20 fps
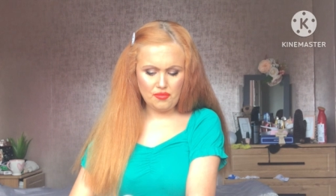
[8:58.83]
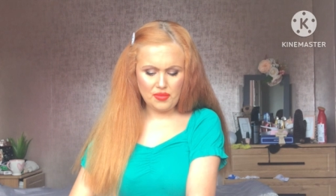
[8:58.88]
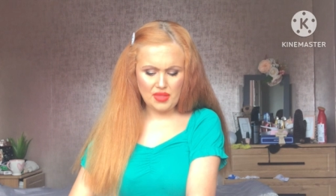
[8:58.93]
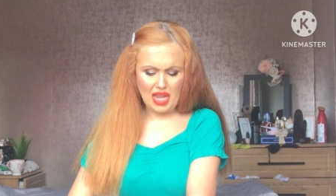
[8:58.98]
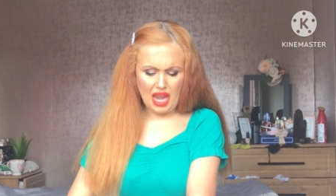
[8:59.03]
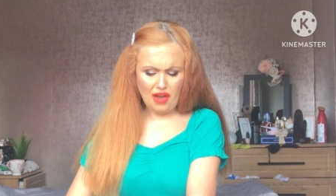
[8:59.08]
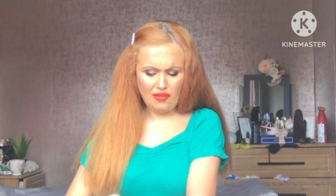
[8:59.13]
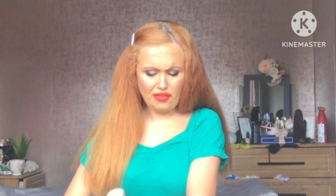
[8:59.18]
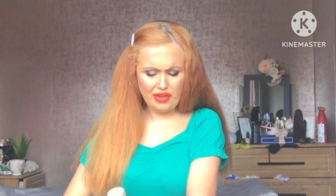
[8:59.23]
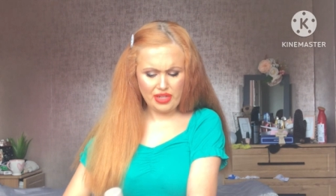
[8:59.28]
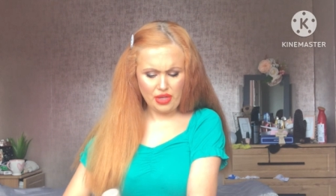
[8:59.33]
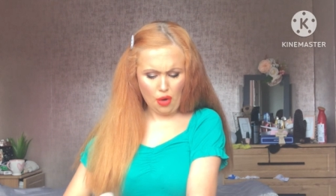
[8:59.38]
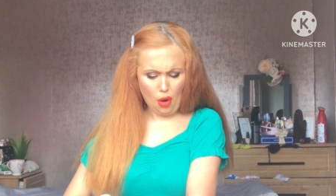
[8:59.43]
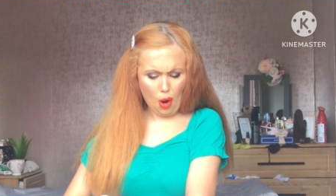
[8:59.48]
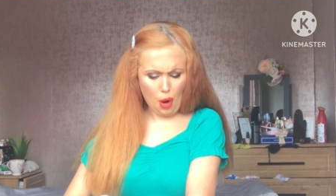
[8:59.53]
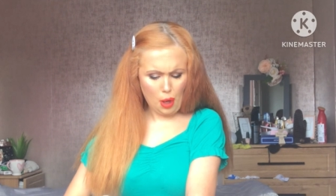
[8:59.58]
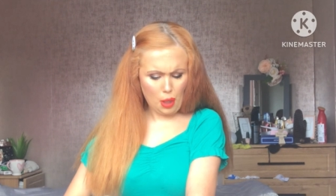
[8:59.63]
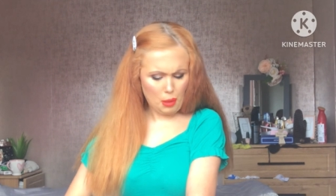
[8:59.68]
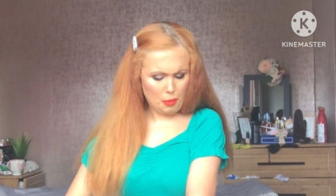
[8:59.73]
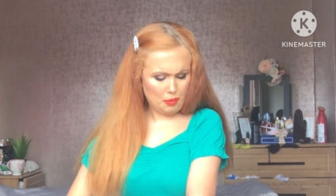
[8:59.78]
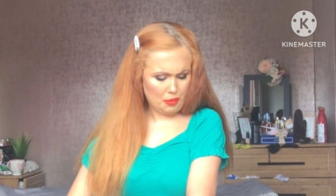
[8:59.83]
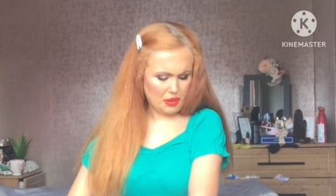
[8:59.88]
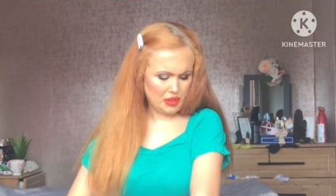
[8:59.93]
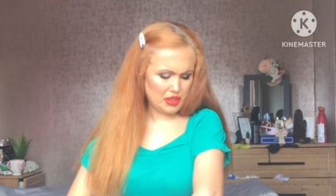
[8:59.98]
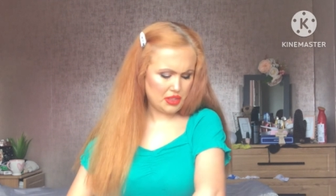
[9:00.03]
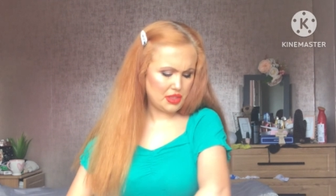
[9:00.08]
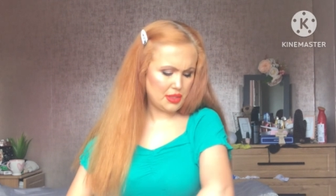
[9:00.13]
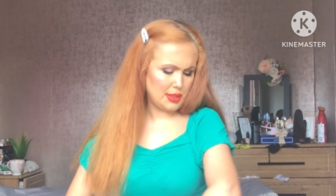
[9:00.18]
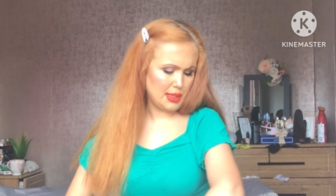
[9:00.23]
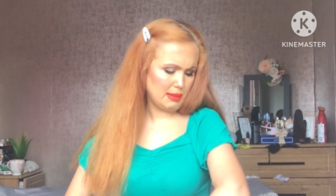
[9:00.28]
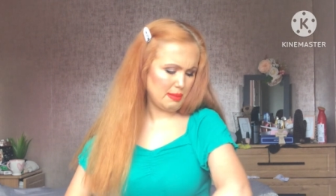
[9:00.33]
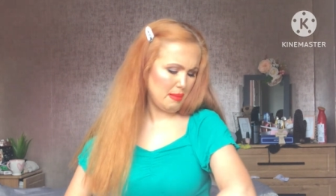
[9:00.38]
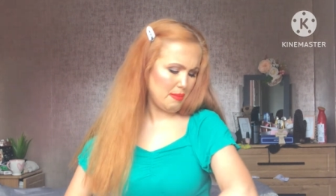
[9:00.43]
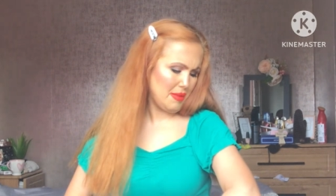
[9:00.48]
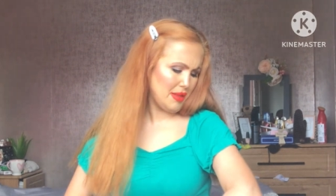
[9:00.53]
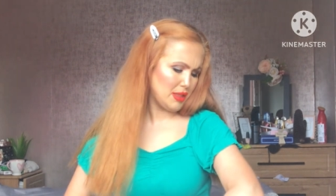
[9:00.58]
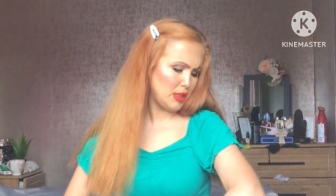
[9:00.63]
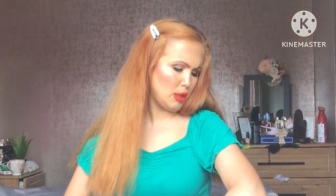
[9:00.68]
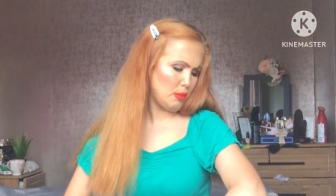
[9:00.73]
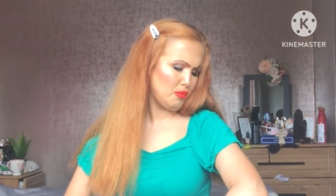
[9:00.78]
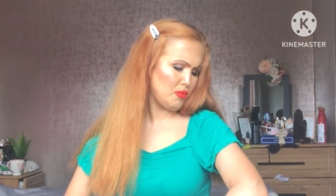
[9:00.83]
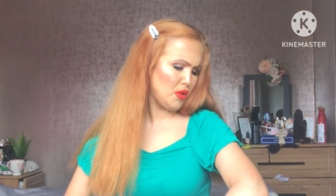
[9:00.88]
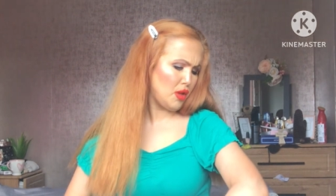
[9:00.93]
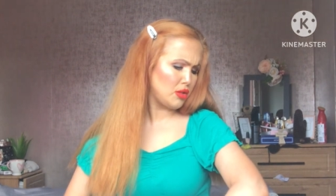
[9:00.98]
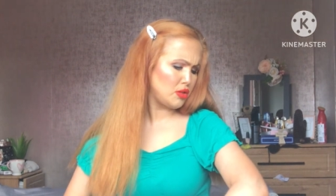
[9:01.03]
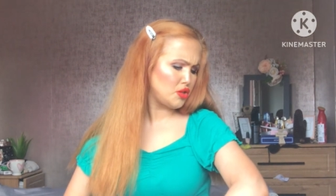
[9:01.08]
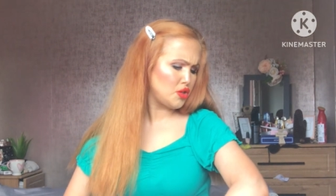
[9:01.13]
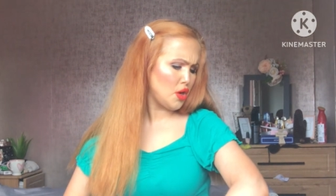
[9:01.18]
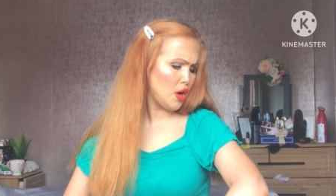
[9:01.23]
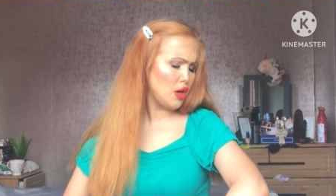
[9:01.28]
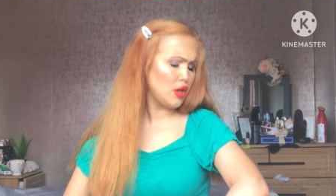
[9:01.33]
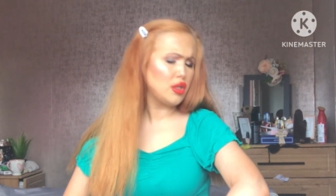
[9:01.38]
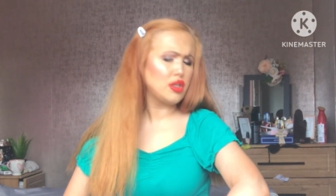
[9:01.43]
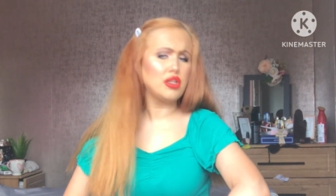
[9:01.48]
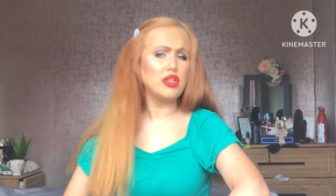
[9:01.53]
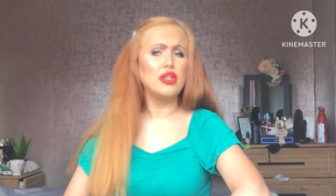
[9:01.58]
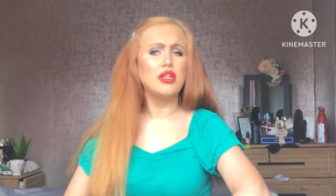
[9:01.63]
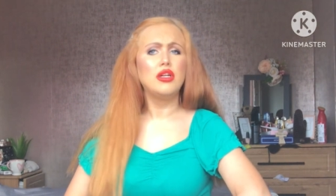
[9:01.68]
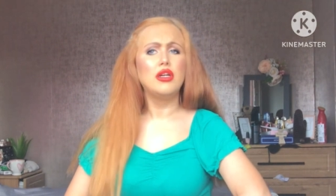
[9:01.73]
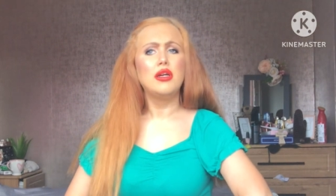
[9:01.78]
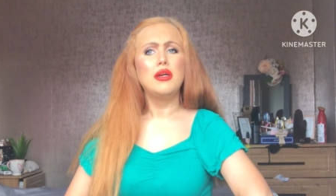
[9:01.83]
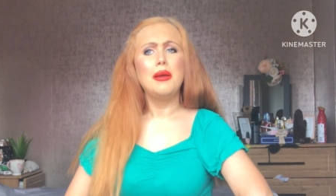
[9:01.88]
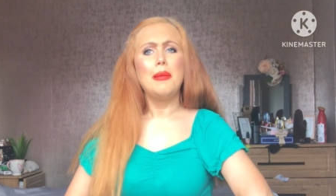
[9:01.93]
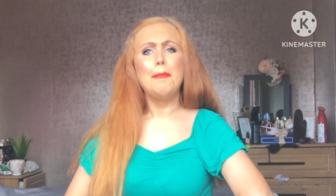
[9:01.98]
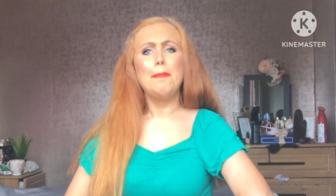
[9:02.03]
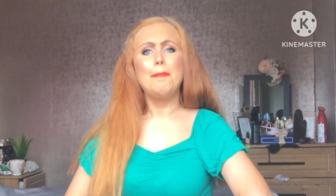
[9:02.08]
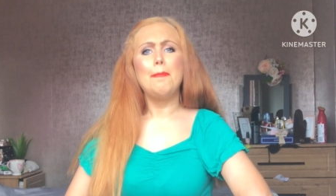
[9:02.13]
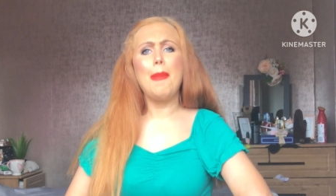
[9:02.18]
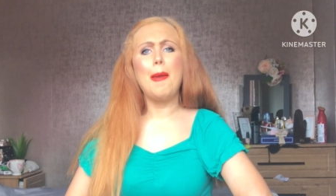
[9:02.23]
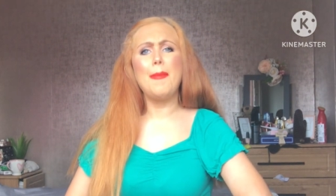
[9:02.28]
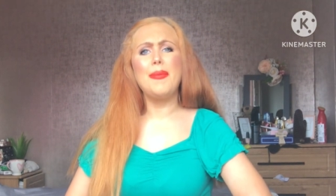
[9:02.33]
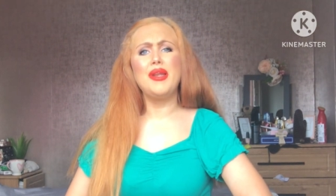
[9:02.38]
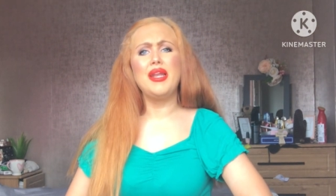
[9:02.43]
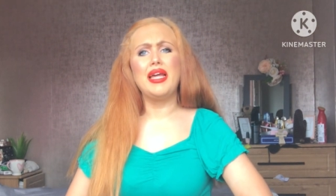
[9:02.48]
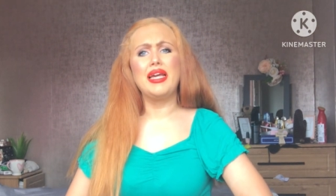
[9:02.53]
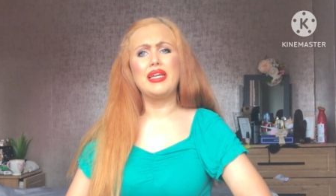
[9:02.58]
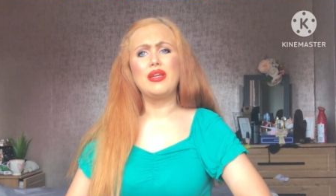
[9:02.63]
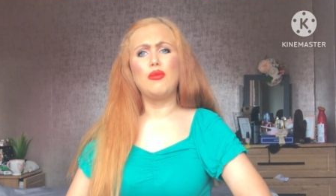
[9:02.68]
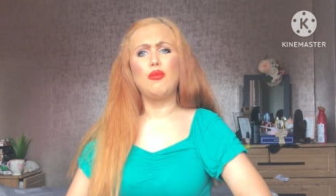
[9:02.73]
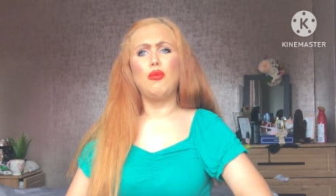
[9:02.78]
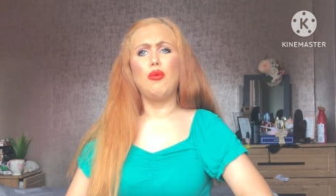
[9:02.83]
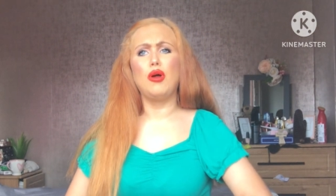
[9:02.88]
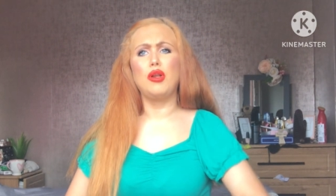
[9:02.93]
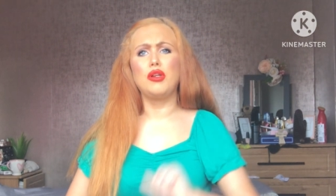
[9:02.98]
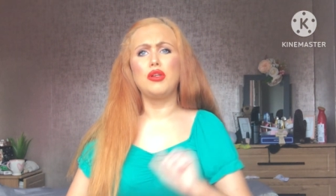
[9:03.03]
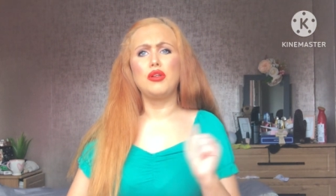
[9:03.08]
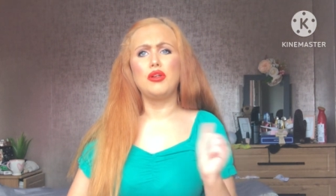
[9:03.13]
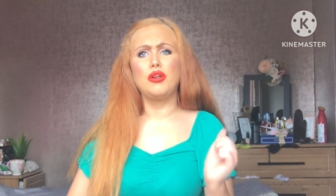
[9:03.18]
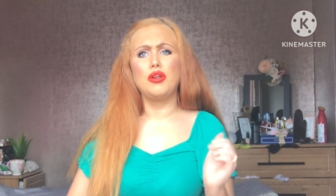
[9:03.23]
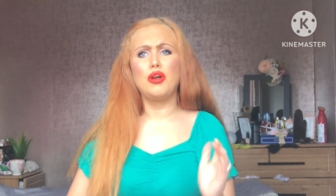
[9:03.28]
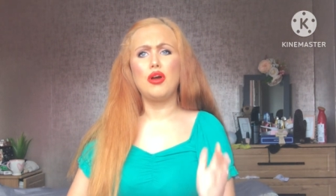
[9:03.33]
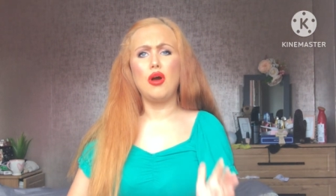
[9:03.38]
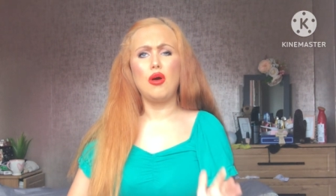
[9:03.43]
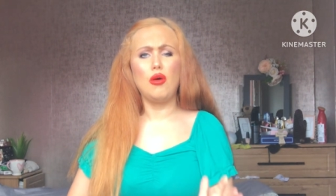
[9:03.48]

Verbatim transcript: definitely dark, but we built up thoughts dark. Maybe like one